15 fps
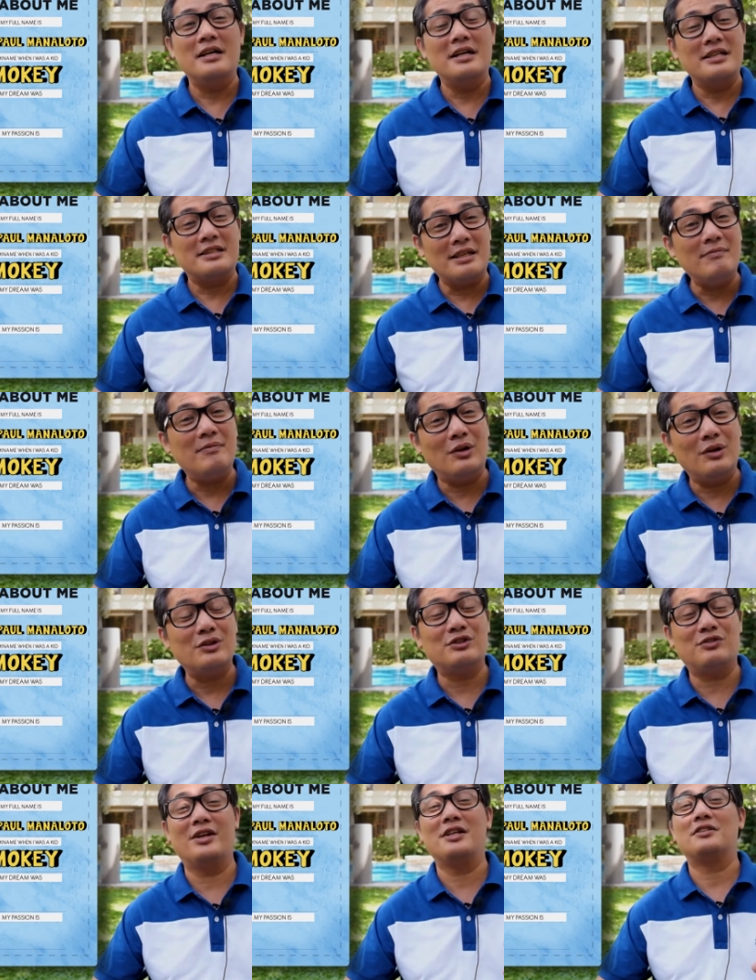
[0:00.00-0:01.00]
Some
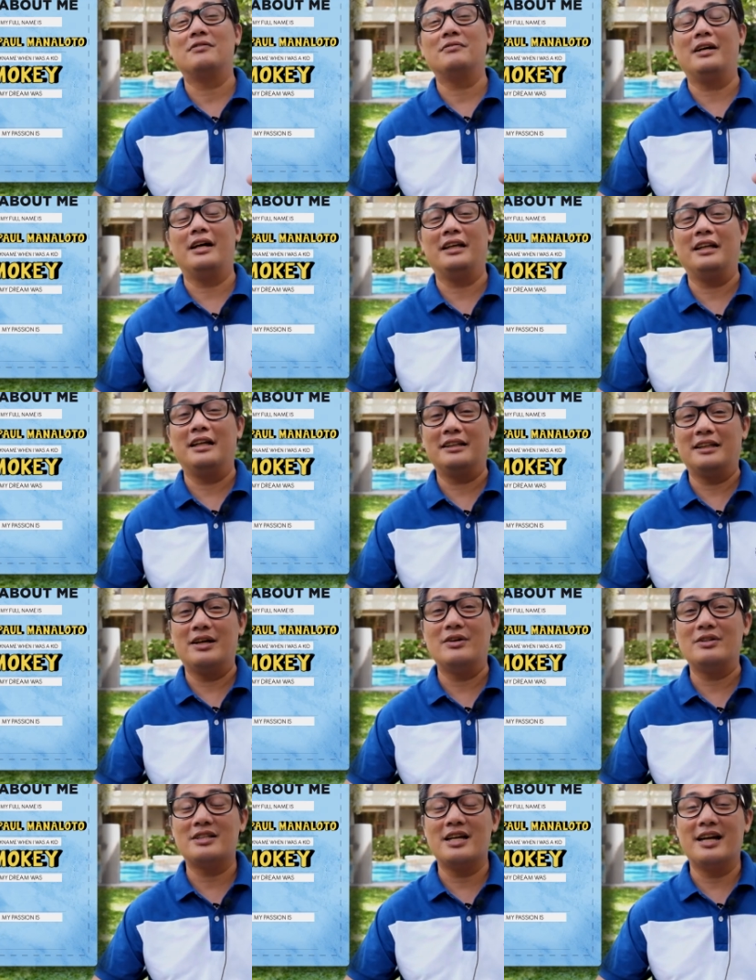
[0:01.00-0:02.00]
close friends of mine ang
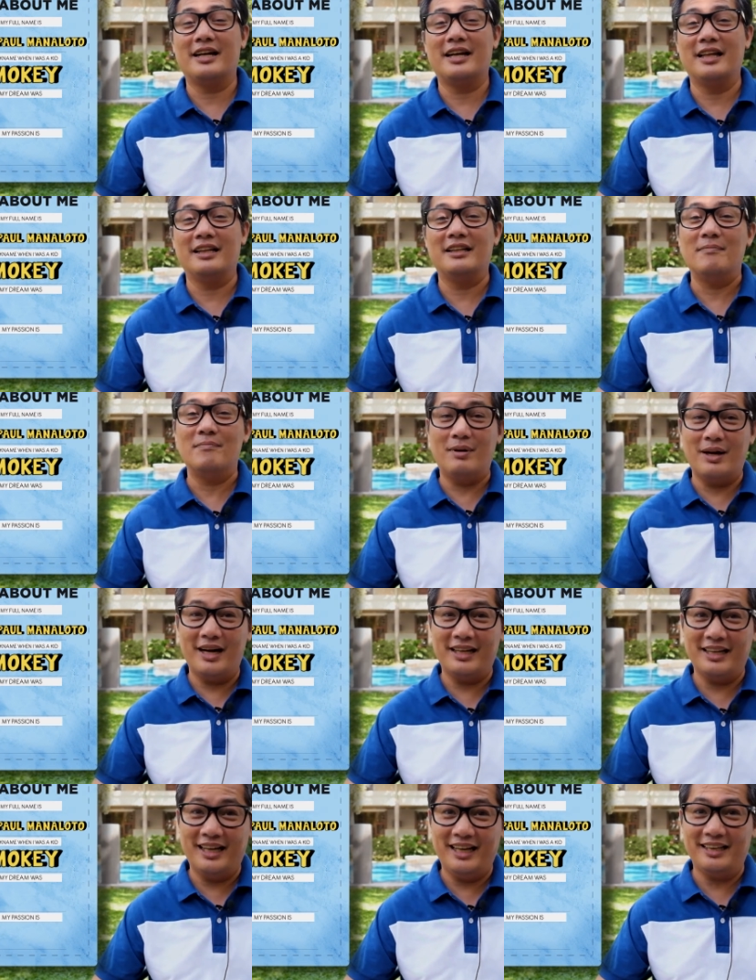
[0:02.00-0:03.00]
tawag sa akin
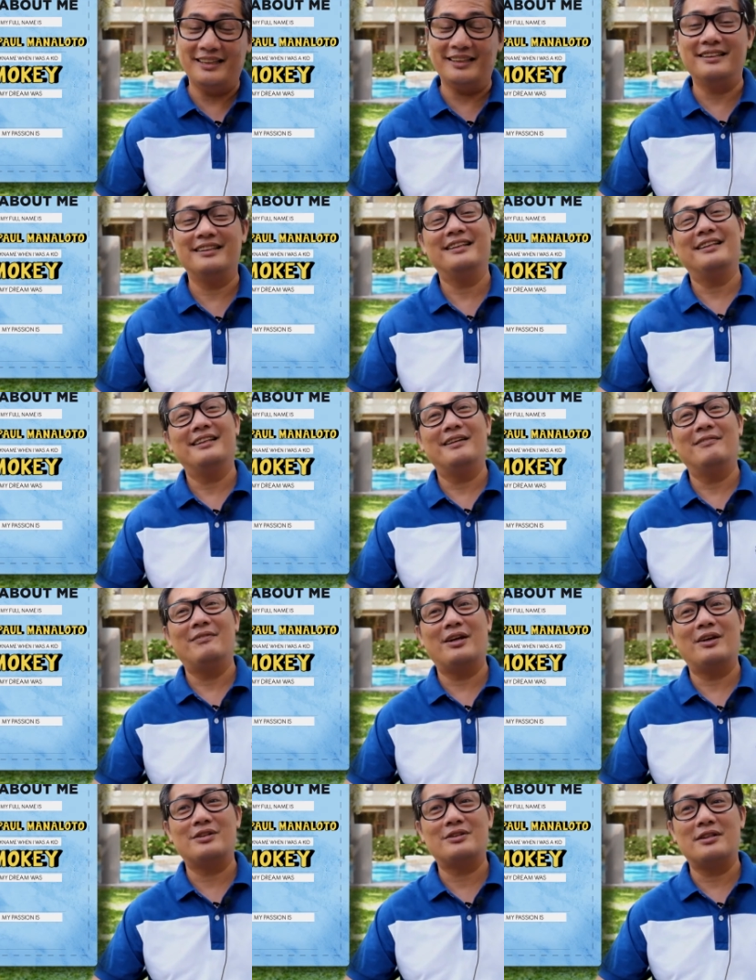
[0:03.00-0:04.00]
Brian.
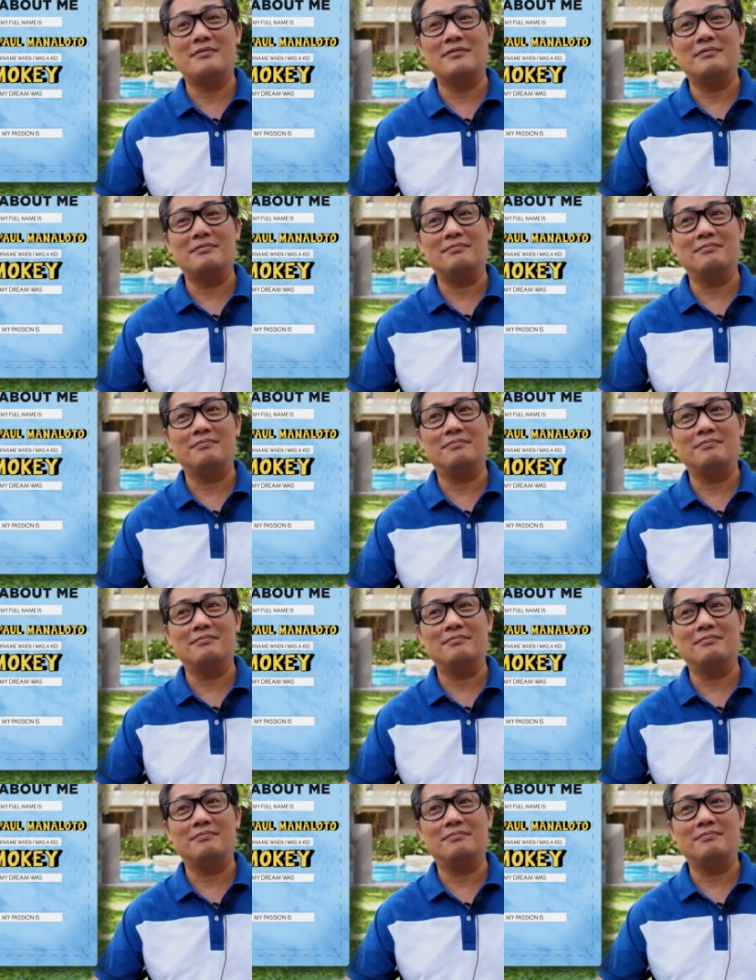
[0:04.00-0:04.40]
Pero some